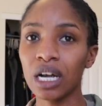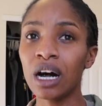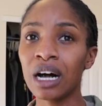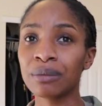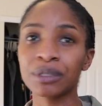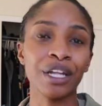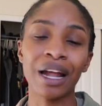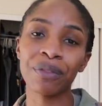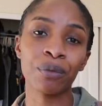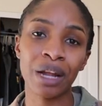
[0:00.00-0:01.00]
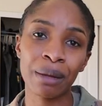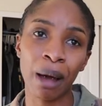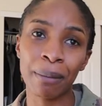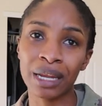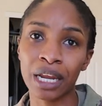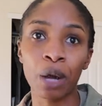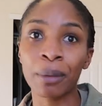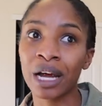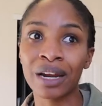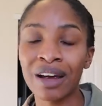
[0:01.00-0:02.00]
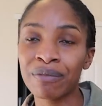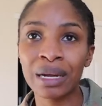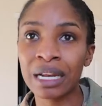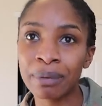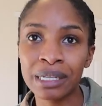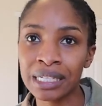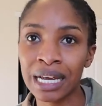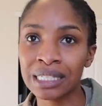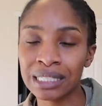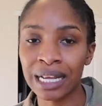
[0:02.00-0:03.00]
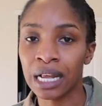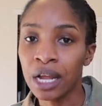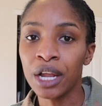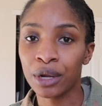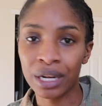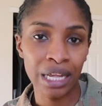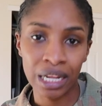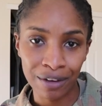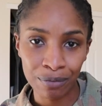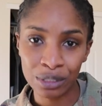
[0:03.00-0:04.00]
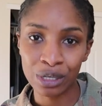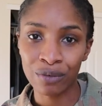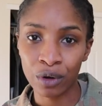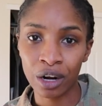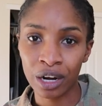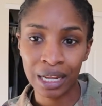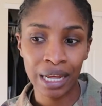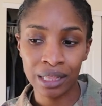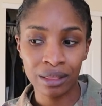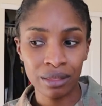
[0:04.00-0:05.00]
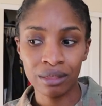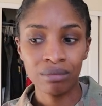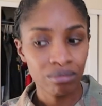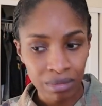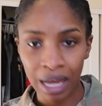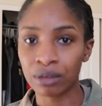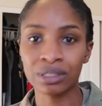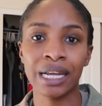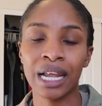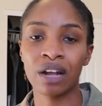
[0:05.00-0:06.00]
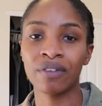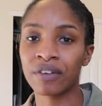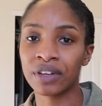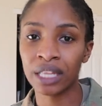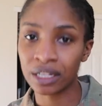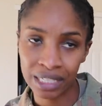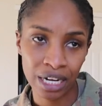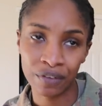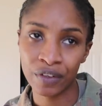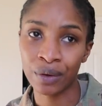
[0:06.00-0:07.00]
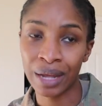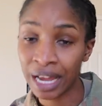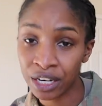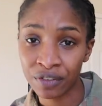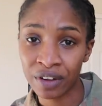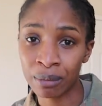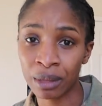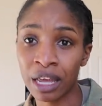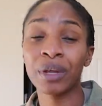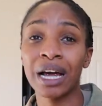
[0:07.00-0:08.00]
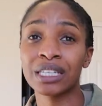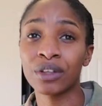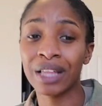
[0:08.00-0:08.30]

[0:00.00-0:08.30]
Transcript: Um, so you don't have to worry about being like, oh my god, I don't have money to PCS. Like you're gonna get a government travel card and that'll take care of everything. I'll take care of you and your family. But yeah, so